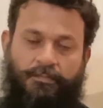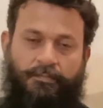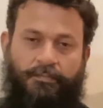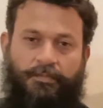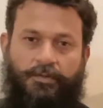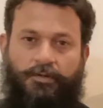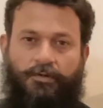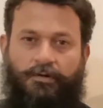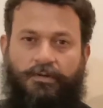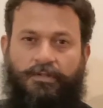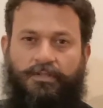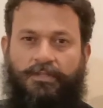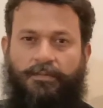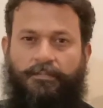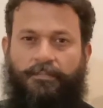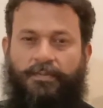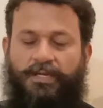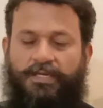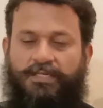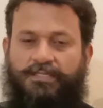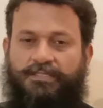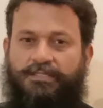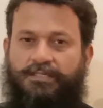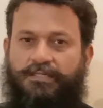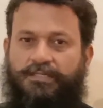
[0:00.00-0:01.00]
May all the
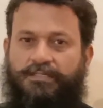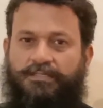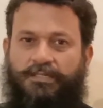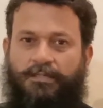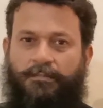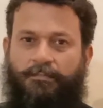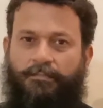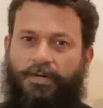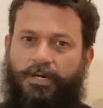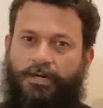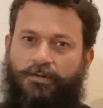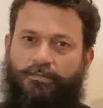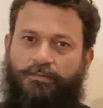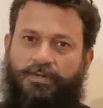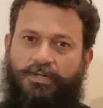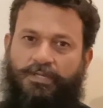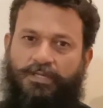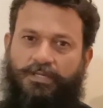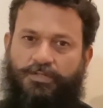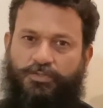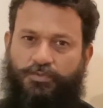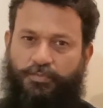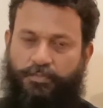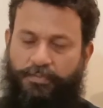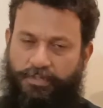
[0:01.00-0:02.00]
blessings and
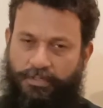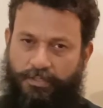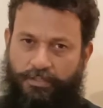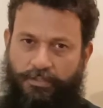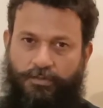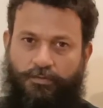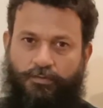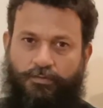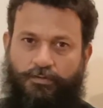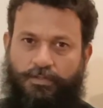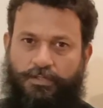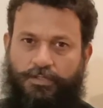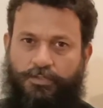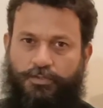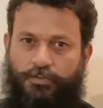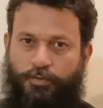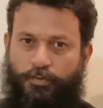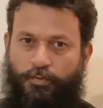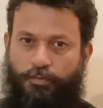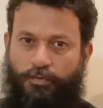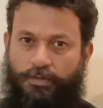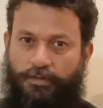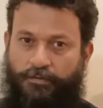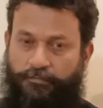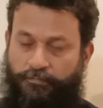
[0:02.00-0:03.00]
bounties be on the holy
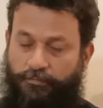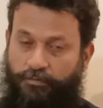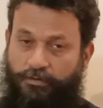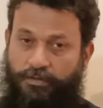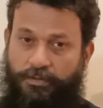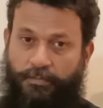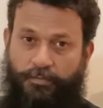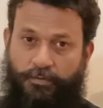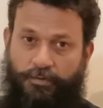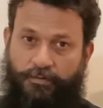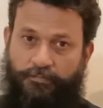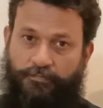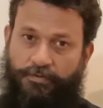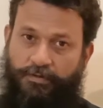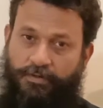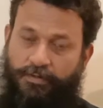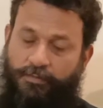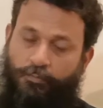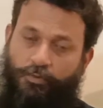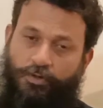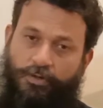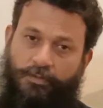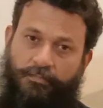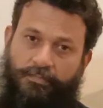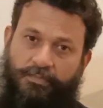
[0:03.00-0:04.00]
soul of Holy Prophet
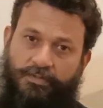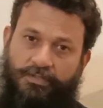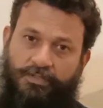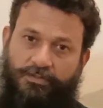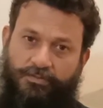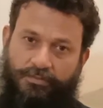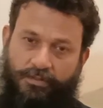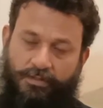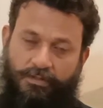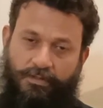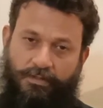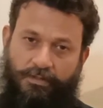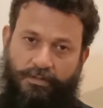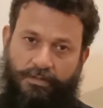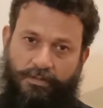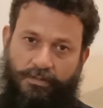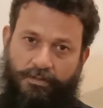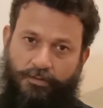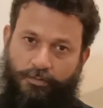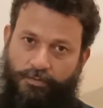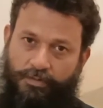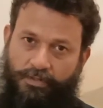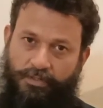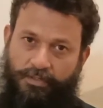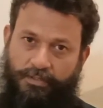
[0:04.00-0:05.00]
Muhammad
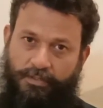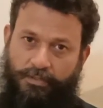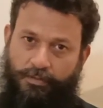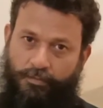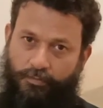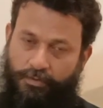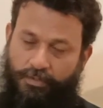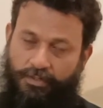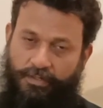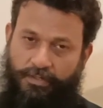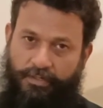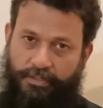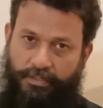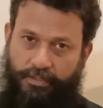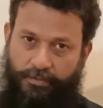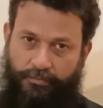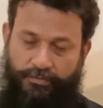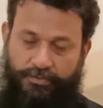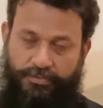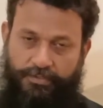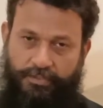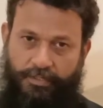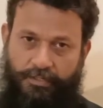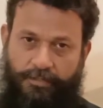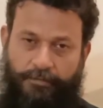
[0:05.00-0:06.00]
sallallahu alaihi
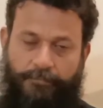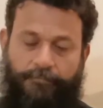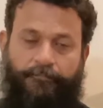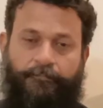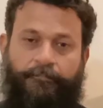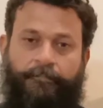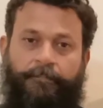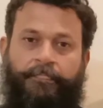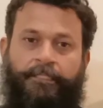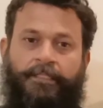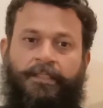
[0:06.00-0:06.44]
wasallam.